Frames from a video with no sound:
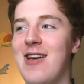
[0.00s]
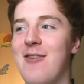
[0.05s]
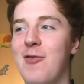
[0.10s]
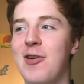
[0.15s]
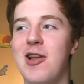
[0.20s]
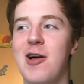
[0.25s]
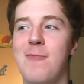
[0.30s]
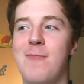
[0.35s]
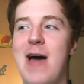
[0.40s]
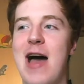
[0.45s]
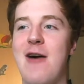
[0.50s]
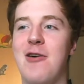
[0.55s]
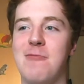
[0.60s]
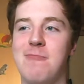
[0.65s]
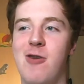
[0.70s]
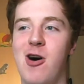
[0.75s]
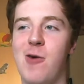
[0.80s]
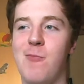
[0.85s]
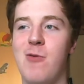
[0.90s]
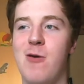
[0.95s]
we look better with
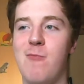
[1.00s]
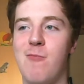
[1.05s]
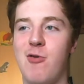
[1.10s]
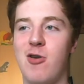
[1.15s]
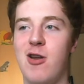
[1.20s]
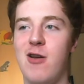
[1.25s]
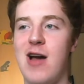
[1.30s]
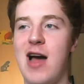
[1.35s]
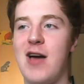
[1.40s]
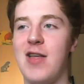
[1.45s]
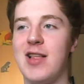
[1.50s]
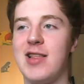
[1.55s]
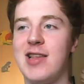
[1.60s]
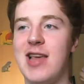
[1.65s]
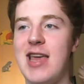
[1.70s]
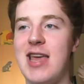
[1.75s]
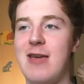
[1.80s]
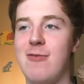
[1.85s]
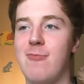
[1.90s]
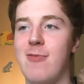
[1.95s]
Pogba and Bruno out of the
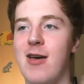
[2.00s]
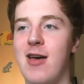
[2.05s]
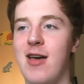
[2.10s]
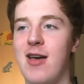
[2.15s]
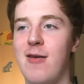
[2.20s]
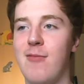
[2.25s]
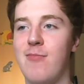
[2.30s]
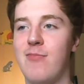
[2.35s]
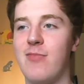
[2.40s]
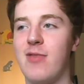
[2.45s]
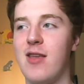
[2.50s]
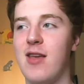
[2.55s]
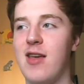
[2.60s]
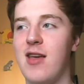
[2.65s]
team.